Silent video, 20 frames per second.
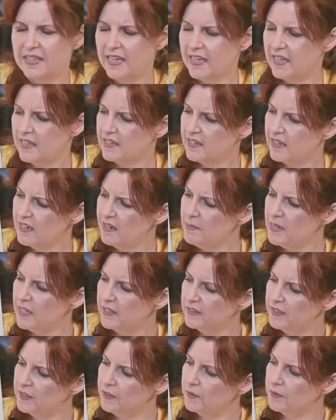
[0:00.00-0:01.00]
like it's going to be
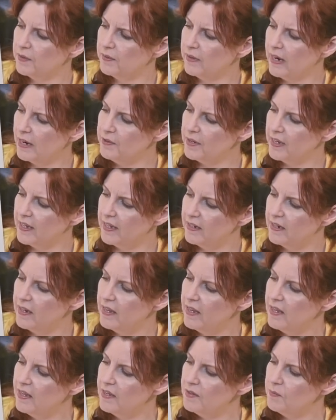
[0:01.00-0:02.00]
a little
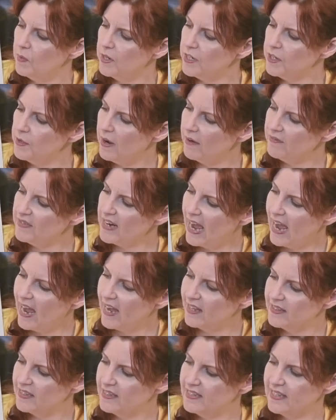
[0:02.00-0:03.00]
crowded when you have to
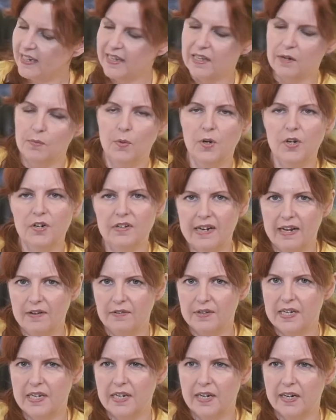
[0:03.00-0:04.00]
add the second word
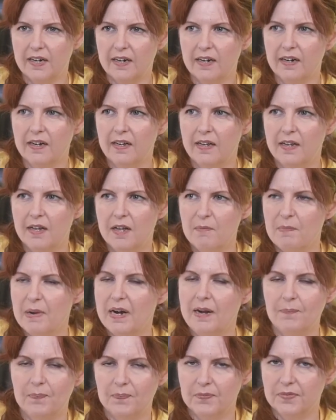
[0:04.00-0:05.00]
down here,
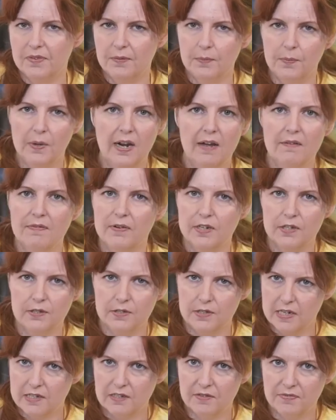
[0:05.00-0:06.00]
but whatever,
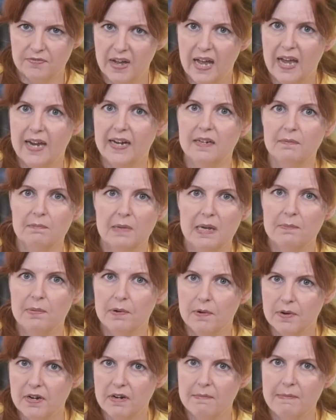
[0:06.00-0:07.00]
it's fine. My
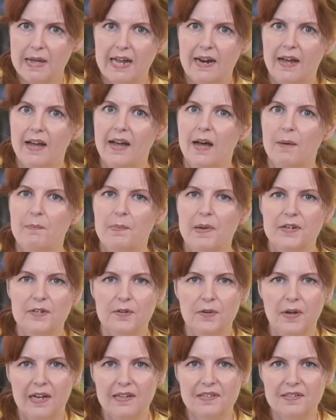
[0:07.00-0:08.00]
border met up, and
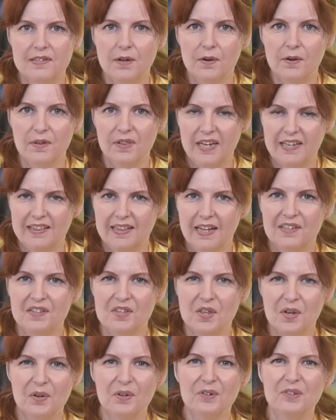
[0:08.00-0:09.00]
you guys know, like, that's
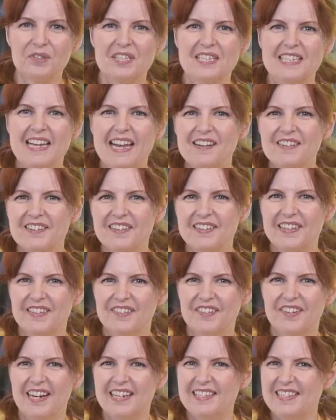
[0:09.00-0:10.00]
the gold standard
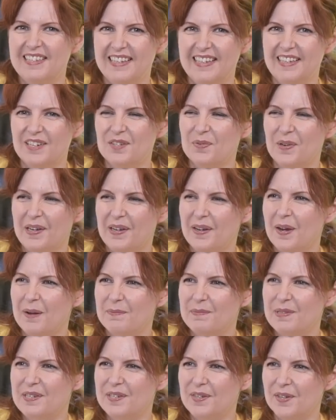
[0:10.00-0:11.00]
in cross stitch when it
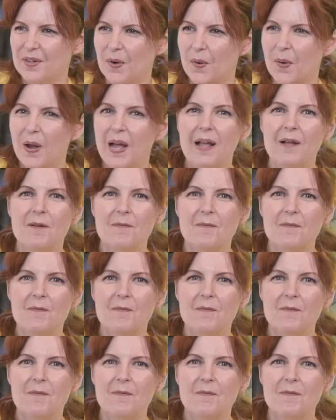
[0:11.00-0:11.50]
comes to,